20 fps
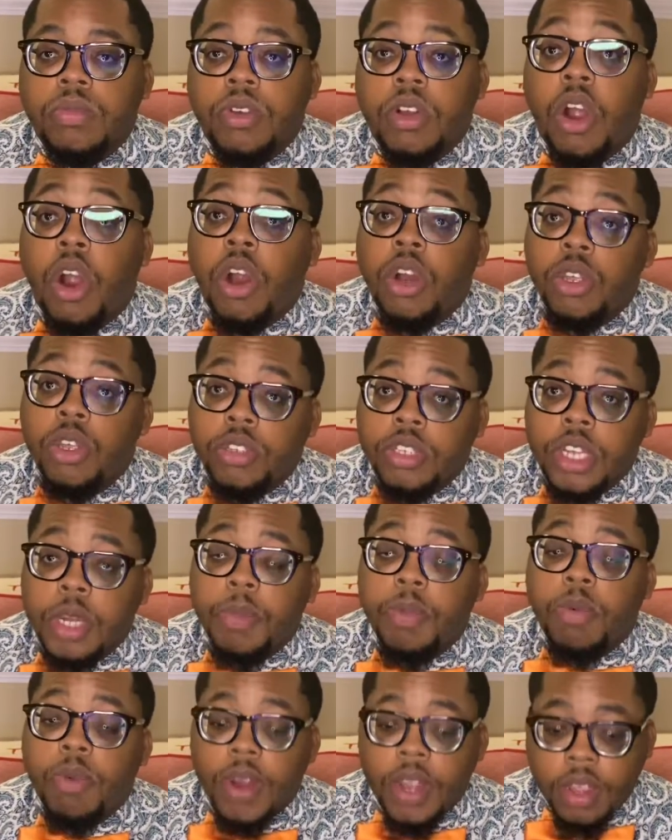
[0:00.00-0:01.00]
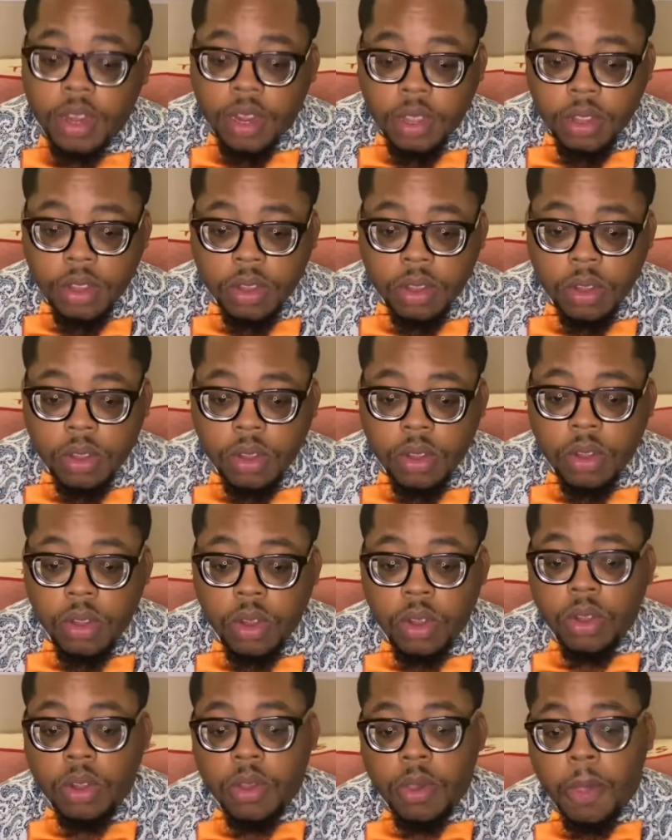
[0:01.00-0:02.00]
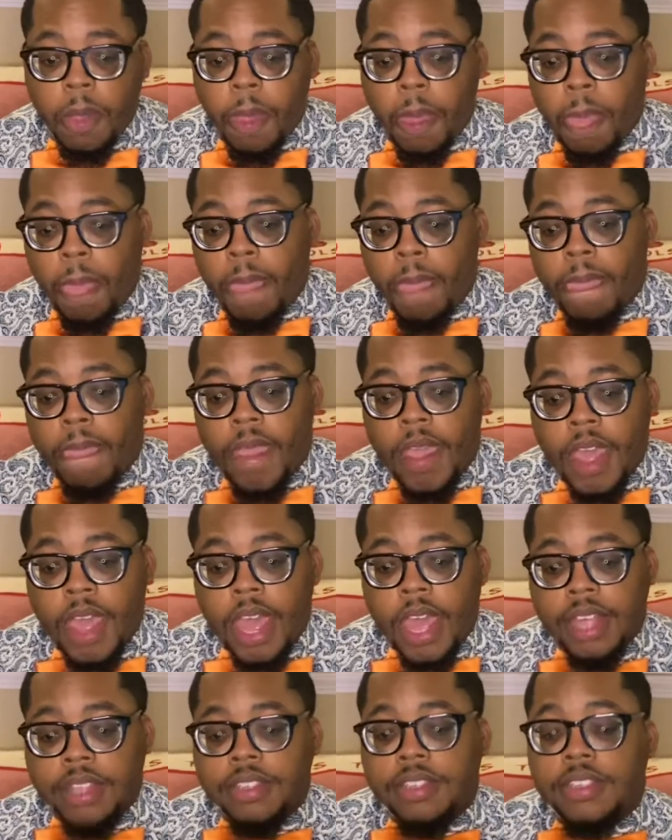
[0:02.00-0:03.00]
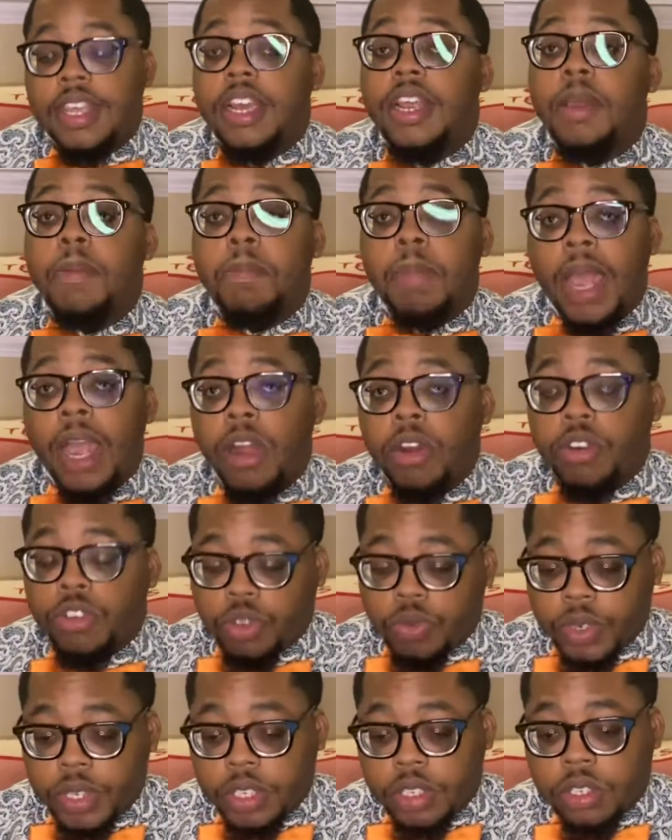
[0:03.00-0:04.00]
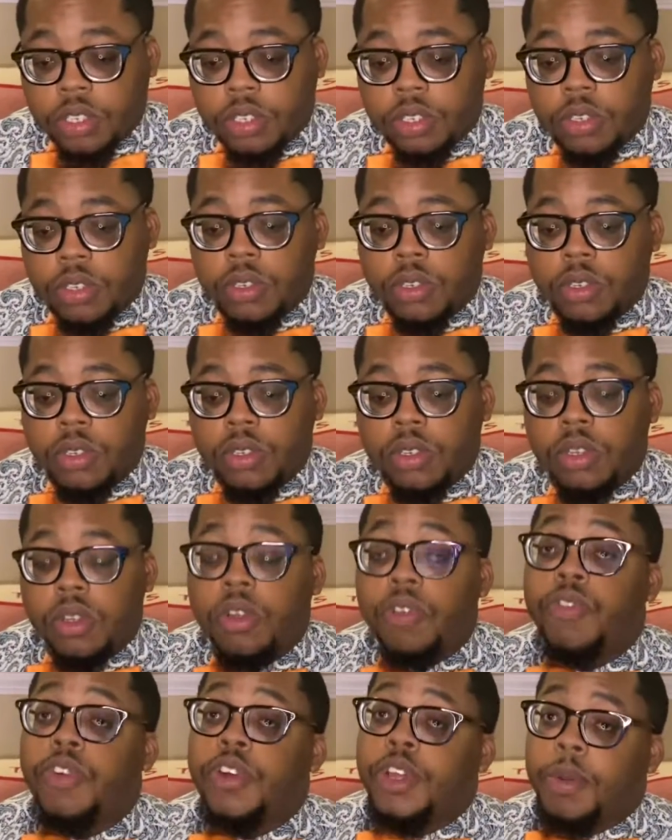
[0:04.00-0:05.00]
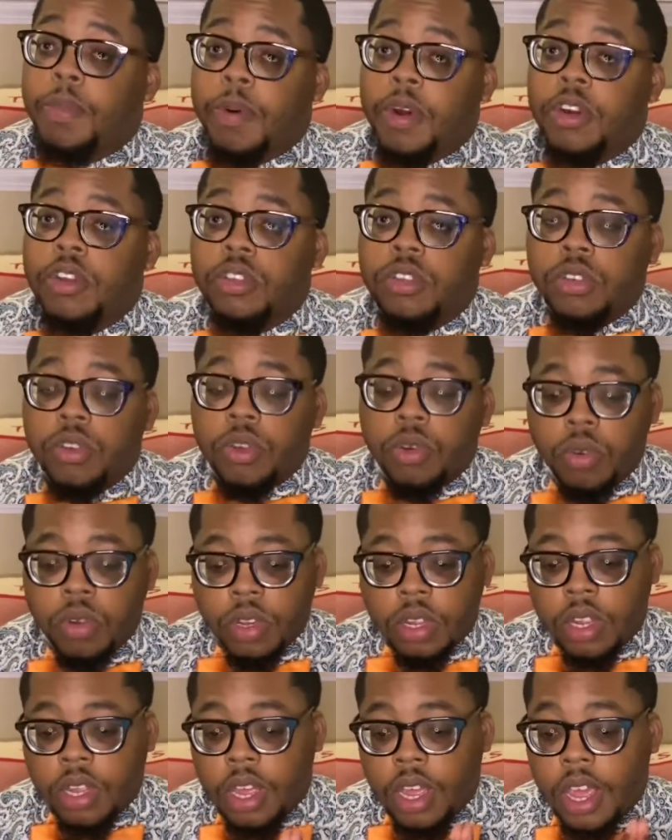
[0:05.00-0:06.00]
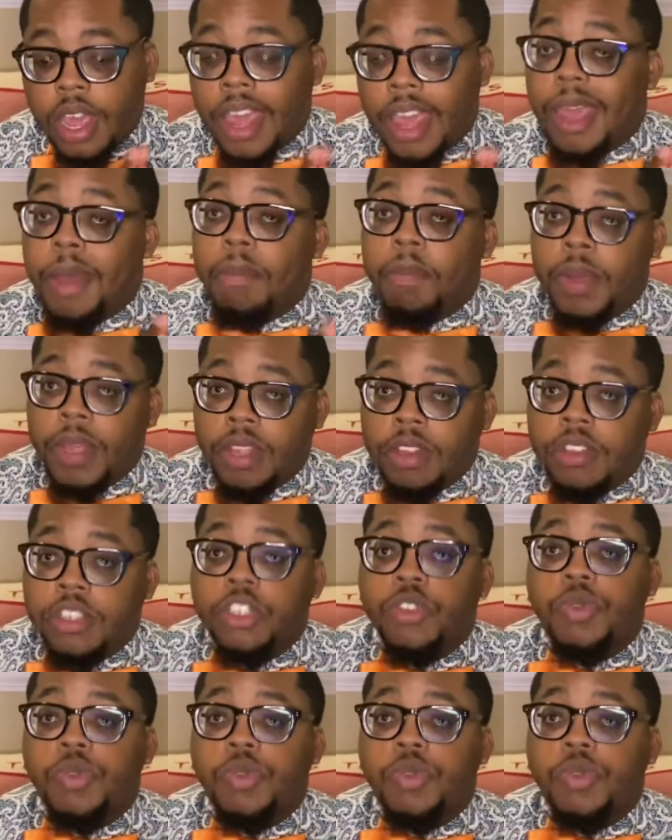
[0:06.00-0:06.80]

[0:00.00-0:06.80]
Are you separating and setting boundaries for your personal and business